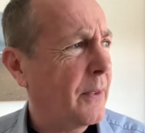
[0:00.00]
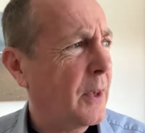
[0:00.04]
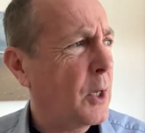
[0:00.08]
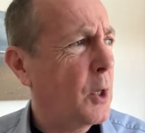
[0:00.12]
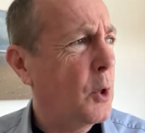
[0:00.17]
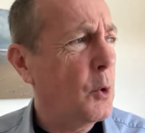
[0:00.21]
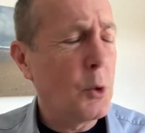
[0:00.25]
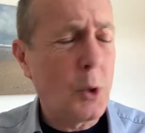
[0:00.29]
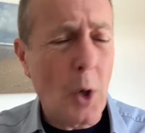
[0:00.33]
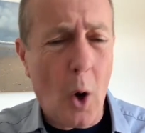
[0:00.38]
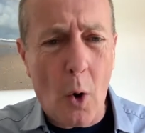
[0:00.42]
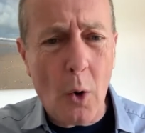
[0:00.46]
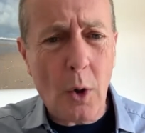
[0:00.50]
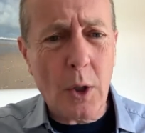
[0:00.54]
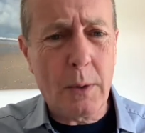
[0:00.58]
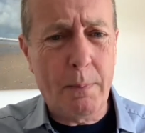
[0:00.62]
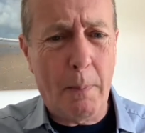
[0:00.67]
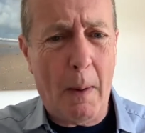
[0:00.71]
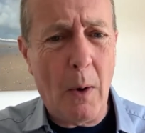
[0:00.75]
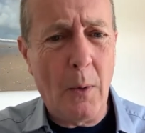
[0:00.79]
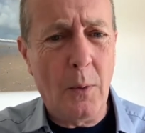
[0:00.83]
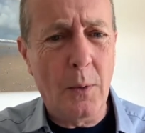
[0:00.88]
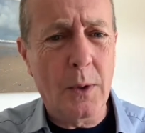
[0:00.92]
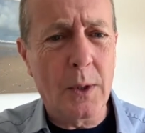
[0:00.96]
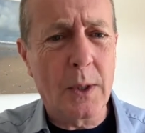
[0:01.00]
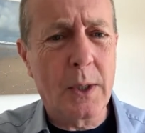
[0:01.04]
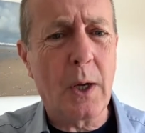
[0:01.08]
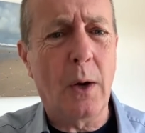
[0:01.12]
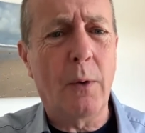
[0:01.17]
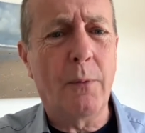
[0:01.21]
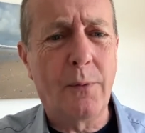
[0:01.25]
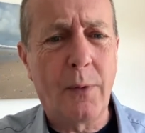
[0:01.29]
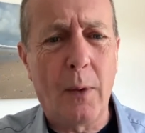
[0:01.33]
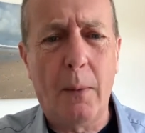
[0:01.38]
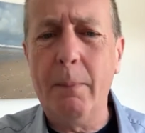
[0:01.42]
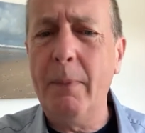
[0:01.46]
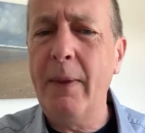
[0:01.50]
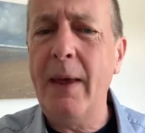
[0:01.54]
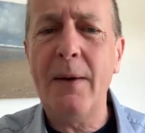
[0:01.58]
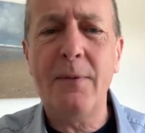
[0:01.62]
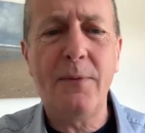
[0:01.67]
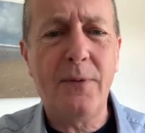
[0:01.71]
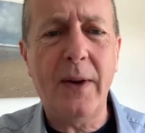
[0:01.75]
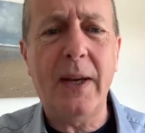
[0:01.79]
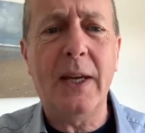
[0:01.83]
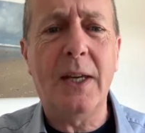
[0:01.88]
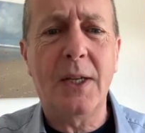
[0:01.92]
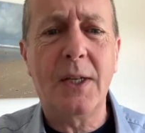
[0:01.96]
They used ox bones from their
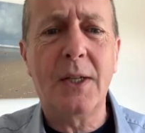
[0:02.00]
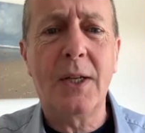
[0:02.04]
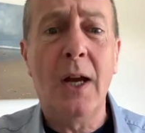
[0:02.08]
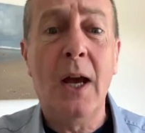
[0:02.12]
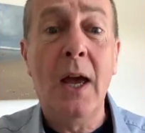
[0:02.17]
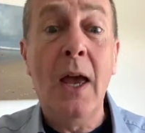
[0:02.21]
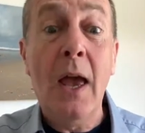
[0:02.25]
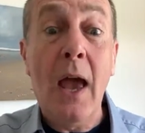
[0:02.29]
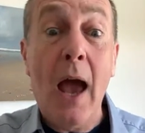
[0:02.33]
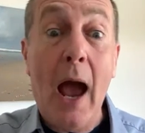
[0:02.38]
feast